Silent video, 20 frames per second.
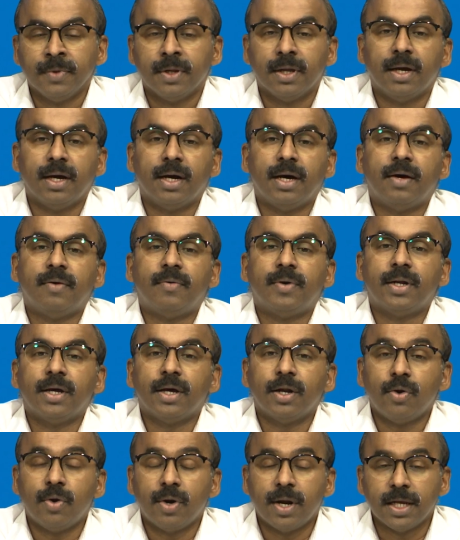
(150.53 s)
what
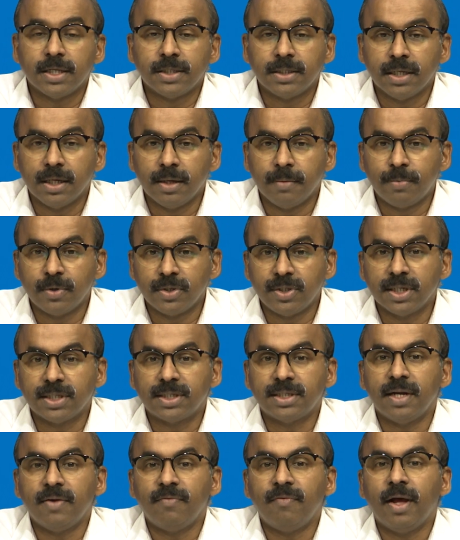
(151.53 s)
are known as
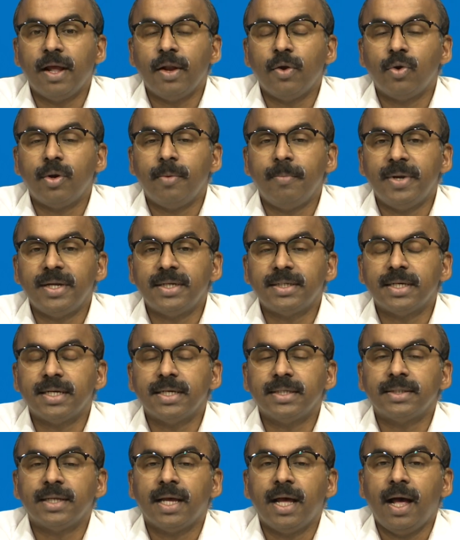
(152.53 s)
projection valued
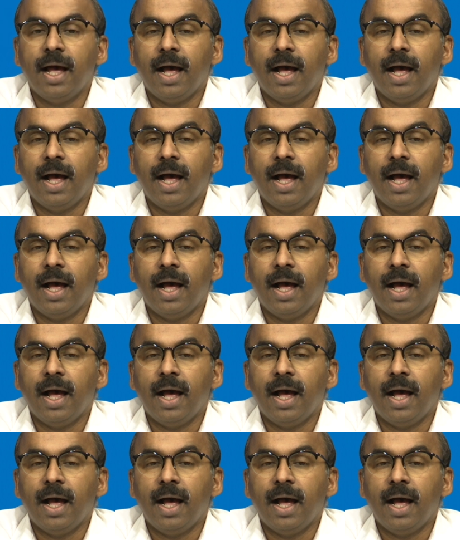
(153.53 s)
measures